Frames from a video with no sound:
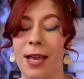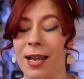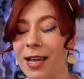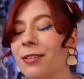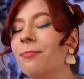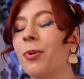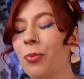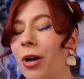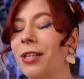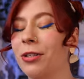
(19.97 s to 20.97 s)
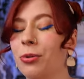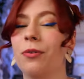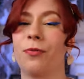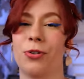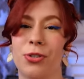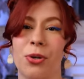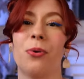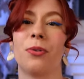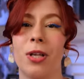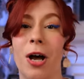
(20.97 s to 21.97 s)
and I've been wanting to do it for
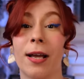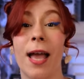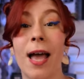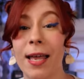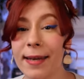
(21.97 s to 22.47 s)
so long.